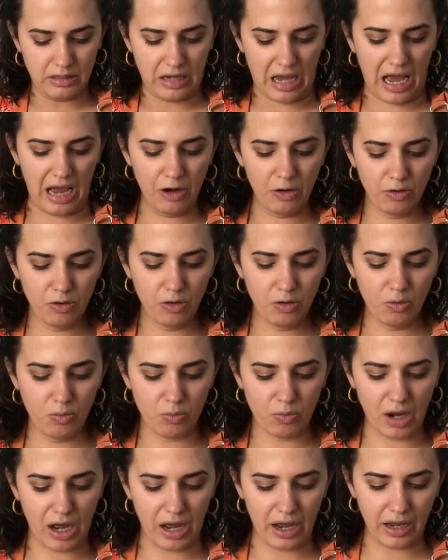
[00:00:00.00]
I don't know
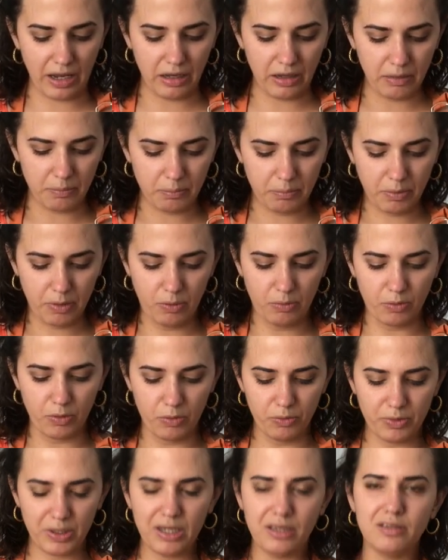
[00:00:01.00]
why
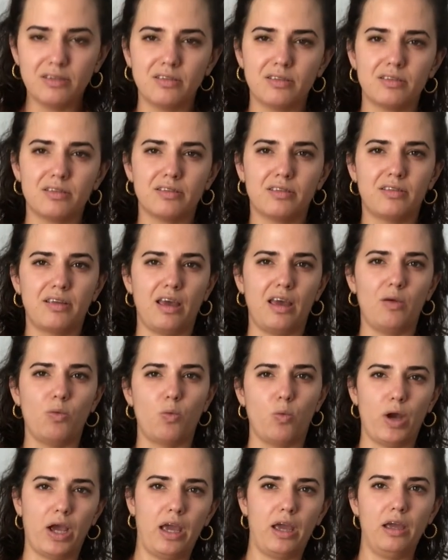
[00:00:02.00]
Peruvians say
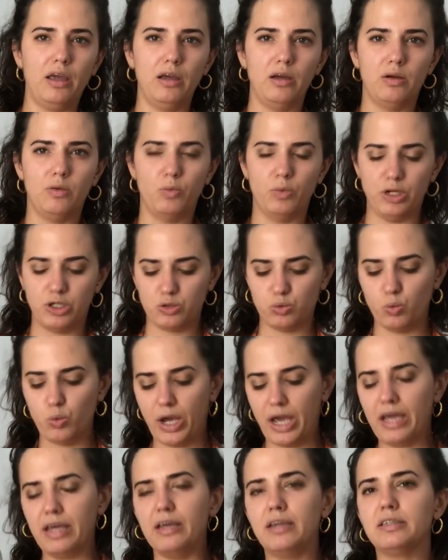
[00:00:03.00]
way, which
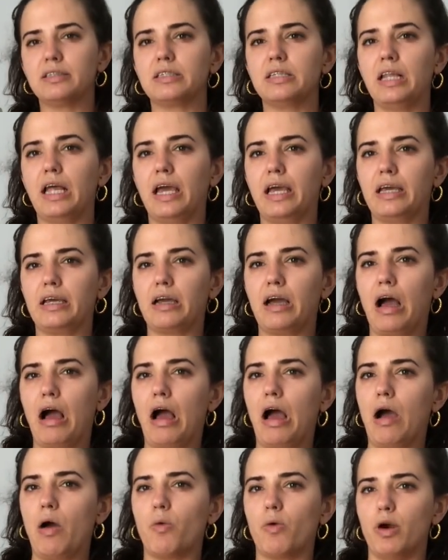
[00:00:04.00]
way is like
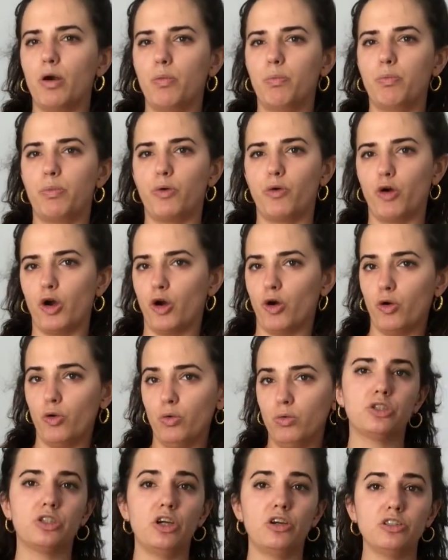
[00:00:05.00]
our bro.
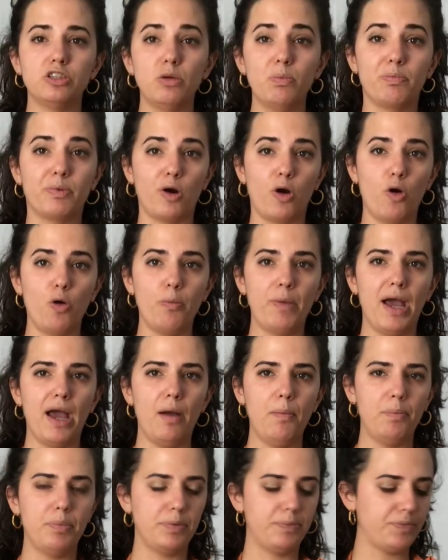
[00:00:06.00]
There's a bro
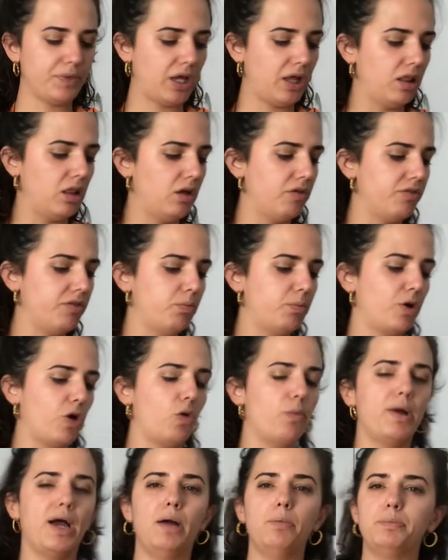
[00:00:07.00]
map. I love the bro
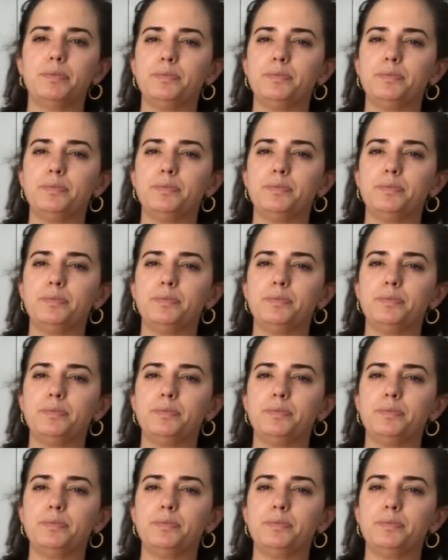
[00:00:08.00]
map,